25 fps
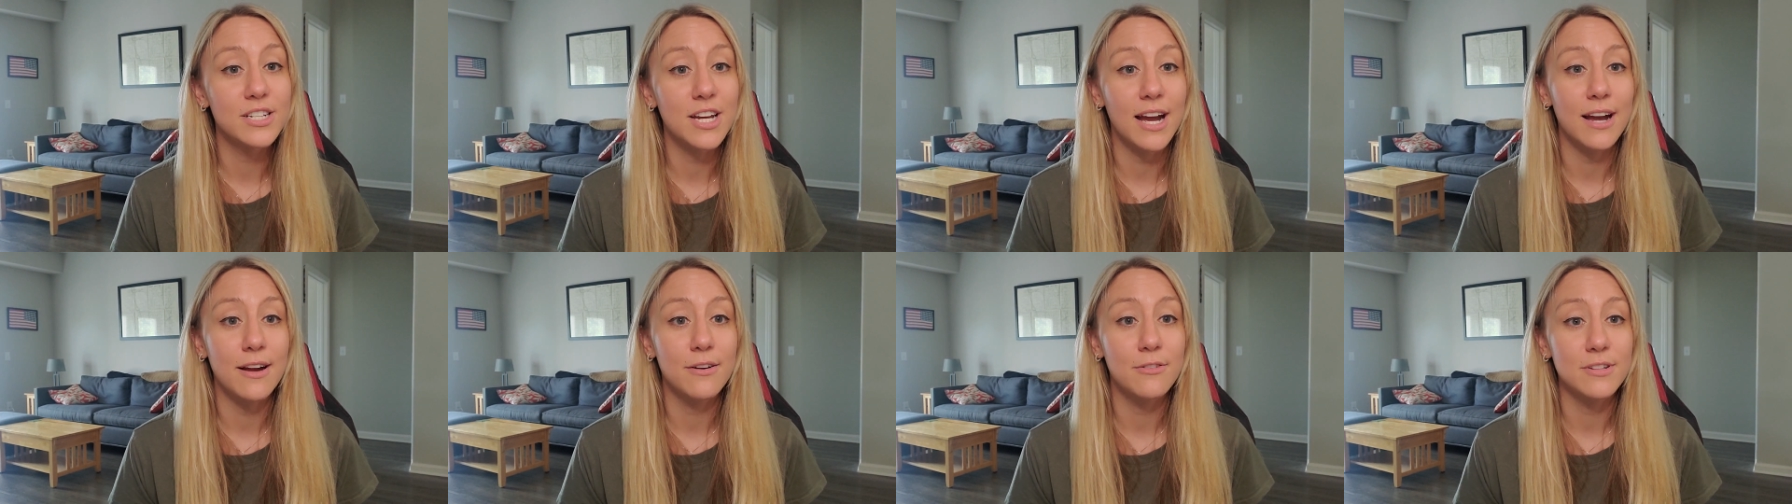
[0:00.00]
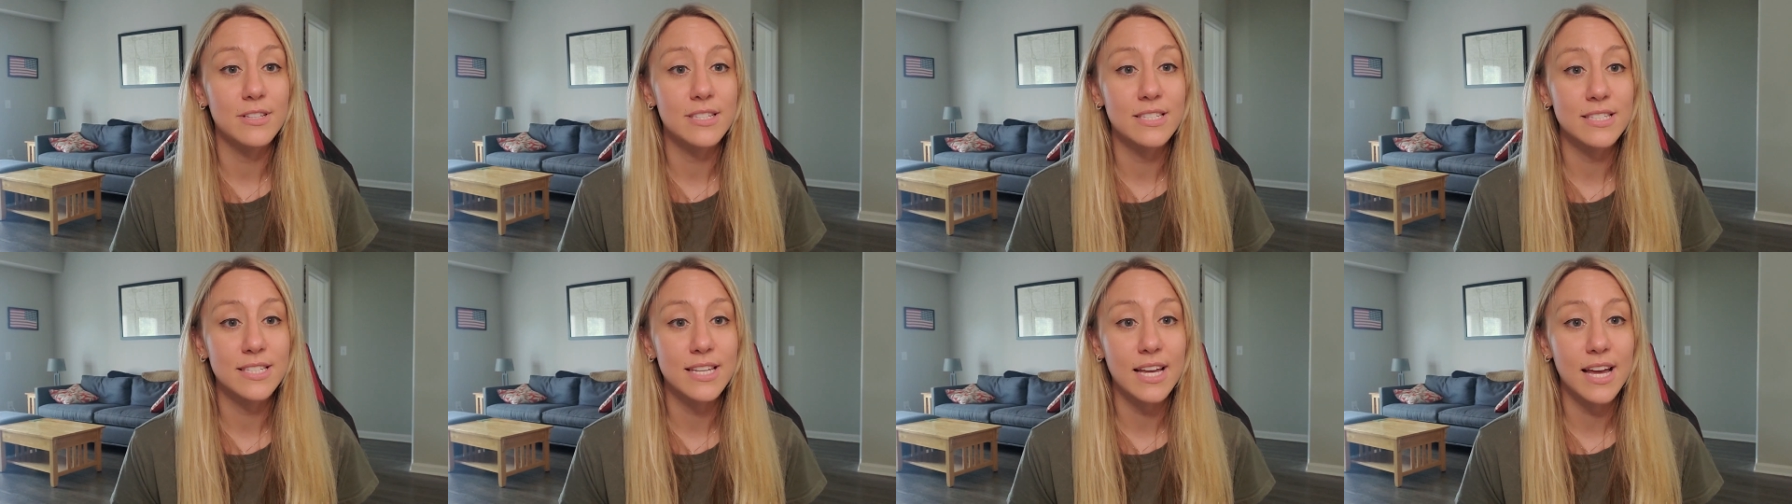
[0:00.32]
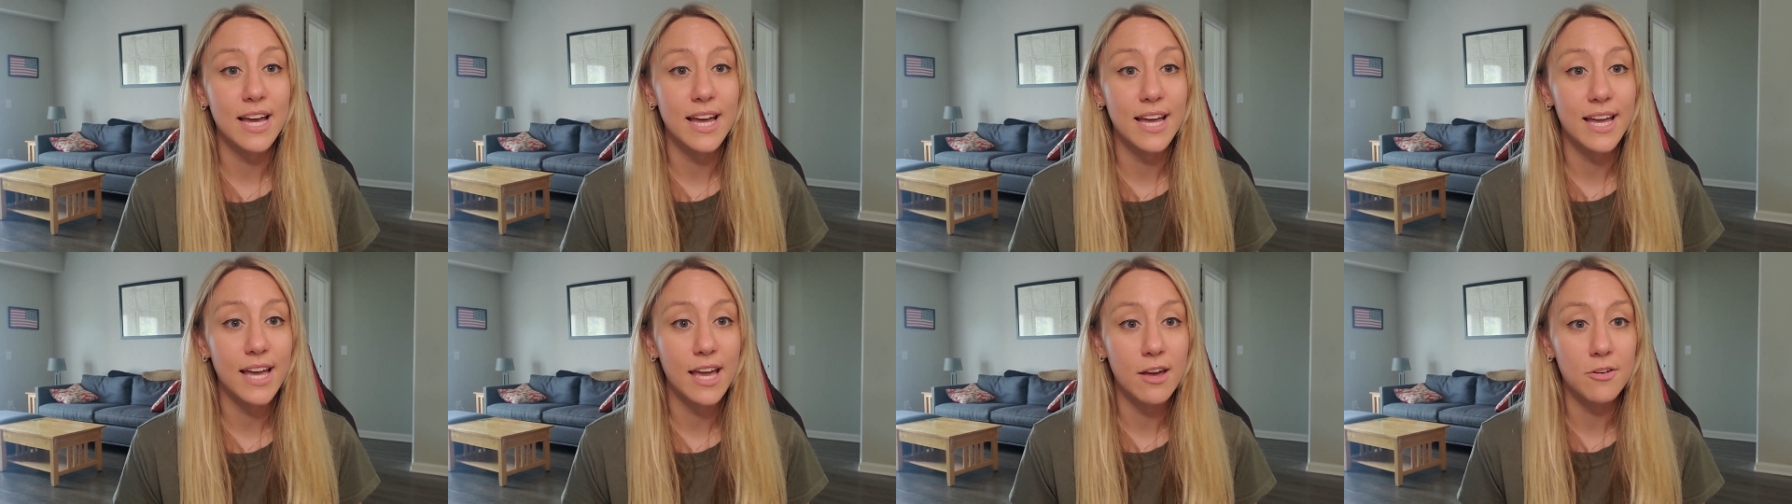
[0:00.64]
i would
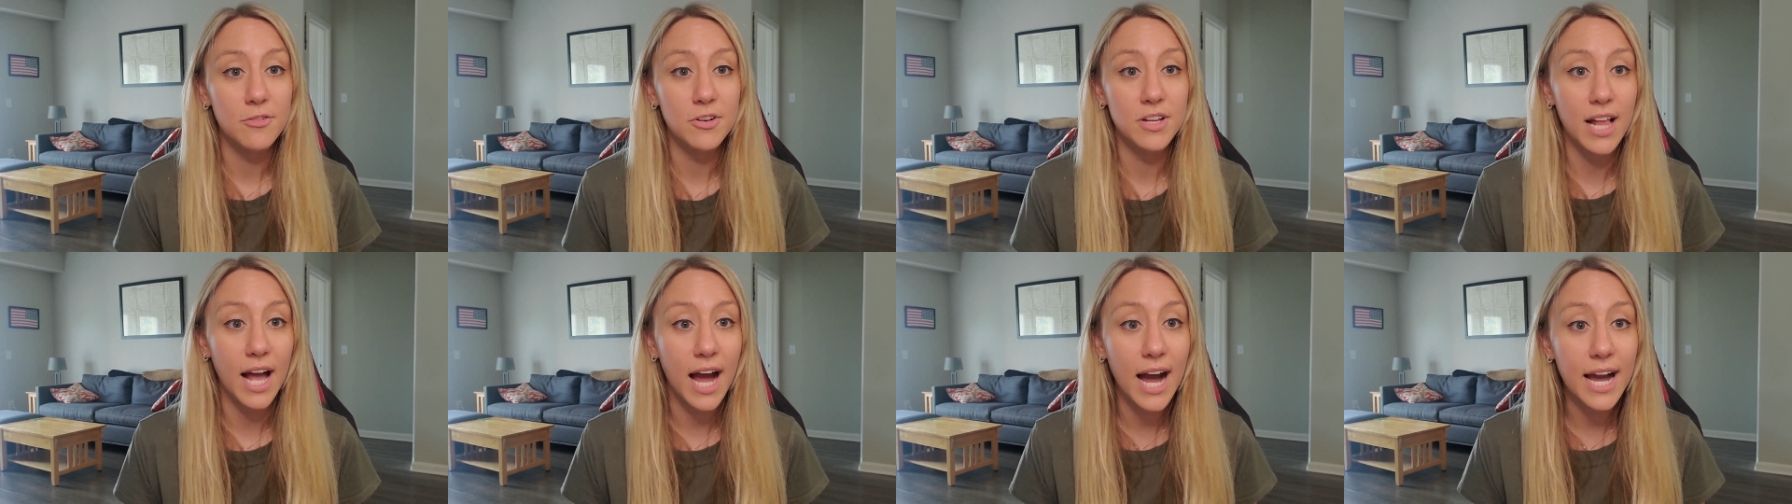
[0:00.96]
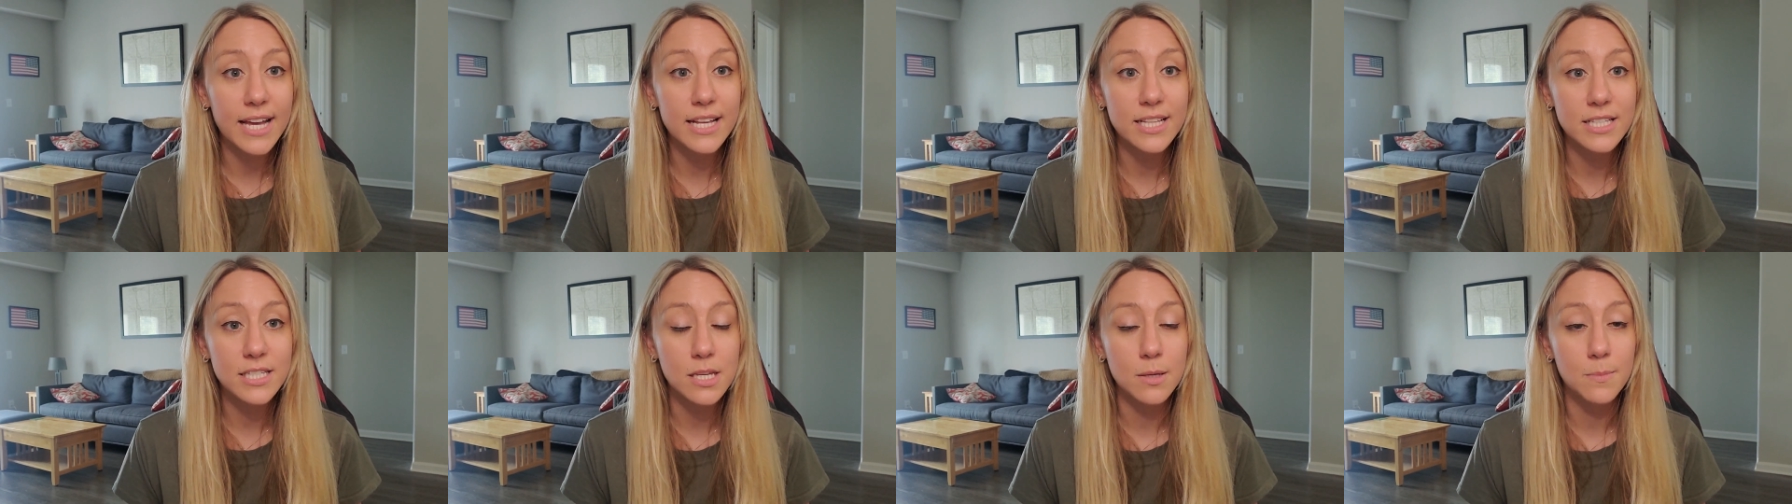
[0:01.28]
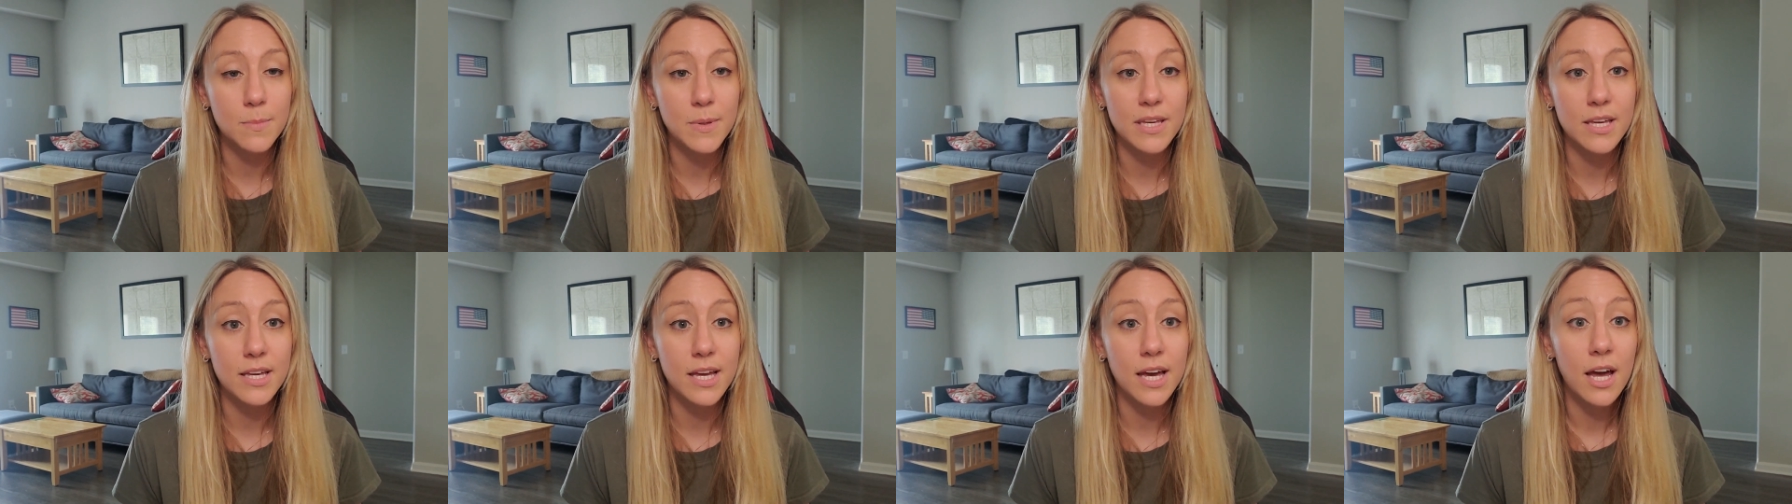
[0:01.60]
say if an
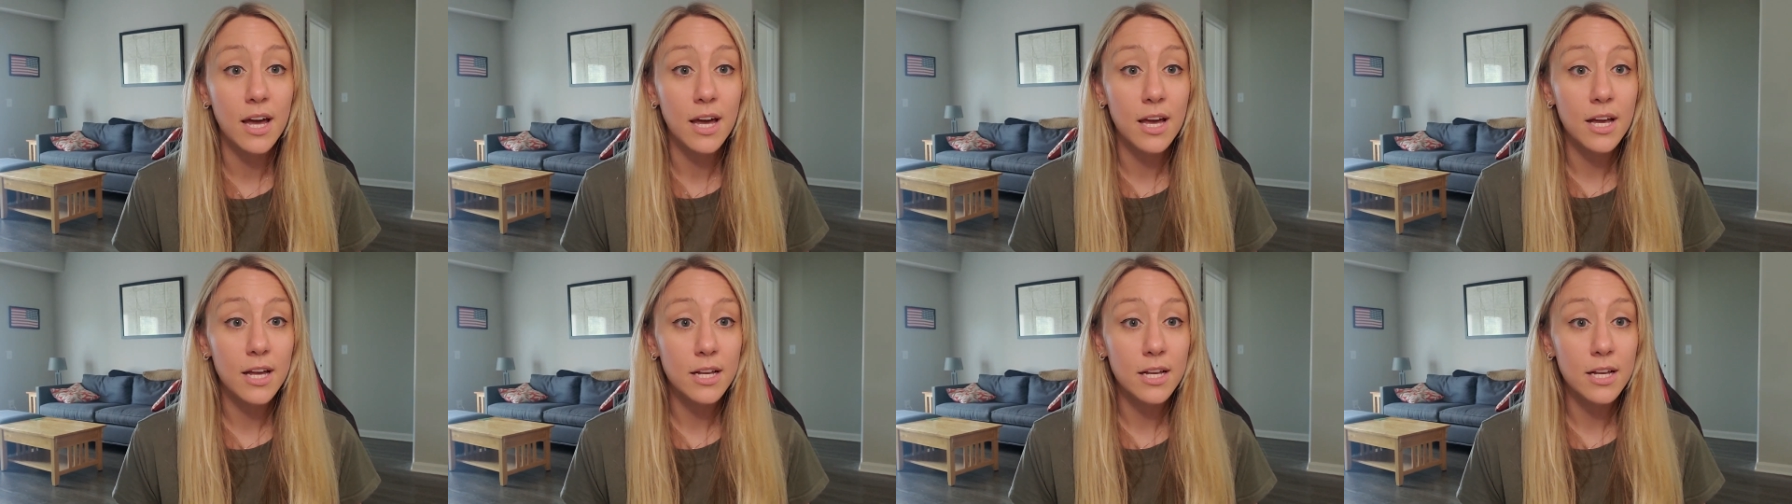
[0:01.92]
intp